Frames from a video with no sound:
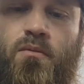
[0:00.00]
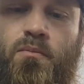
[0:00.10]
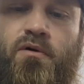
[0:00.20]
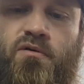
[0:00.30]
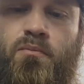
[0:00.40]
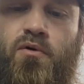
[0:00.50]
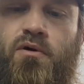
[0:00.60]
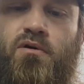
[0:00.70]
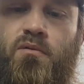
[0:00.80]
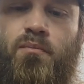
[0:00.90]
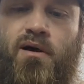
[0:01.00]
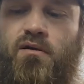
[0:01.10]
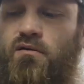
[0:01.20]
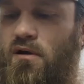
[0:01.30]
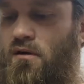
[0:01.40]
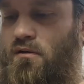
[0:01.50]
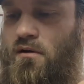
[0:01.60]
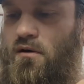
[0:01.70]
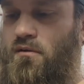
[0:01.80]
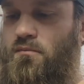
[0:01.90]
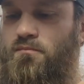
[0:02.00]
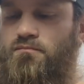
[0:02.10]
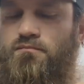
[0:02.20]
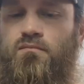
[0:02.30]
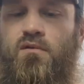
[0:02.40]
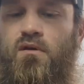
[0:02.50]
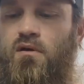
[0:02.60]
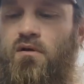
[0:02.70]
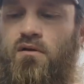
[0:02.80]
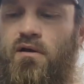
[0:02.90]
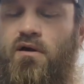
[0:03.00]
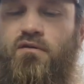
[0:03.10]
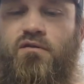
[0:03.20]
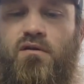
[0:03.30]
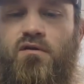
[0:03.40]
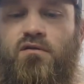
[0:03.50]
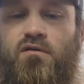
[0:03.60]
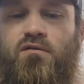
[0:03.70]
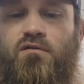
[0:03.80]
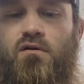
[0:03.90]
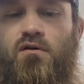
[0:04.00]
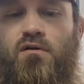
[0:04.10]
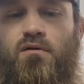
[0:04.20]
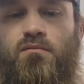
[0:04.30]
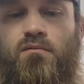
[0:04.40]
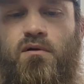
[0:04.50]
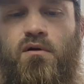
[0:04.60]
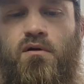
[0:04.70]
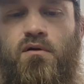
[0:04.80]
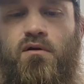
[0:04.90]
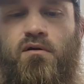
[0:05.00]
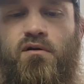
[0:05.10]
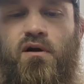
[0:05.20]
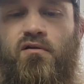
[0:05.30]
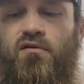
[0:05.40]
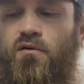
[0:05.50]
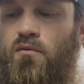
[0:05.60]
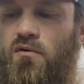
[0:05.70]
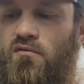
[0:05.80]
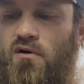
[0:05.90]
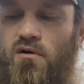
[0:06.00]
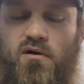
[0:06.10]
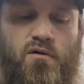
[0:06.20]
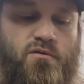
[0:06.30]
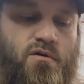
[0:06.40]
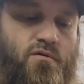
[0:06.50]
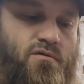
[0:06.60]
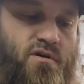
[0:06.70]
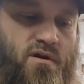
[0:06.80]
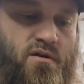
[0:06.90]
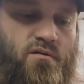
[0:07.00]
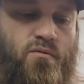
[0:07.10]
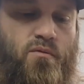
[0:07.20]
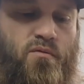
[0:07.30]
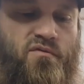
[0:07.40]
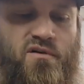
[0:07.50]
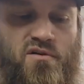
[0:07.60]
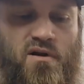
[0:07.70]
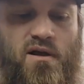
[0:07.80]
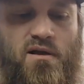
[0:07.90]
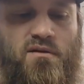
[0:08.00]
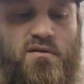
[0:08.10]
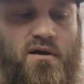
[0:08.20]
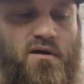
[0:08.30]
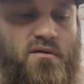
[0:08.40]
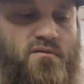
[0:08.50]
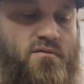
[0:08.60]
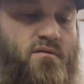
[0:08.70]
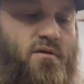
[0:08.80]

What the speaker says: Put us a pretty good base down there. Like I said, this is definitely one of our go-to jigs when we're fishing hand ties.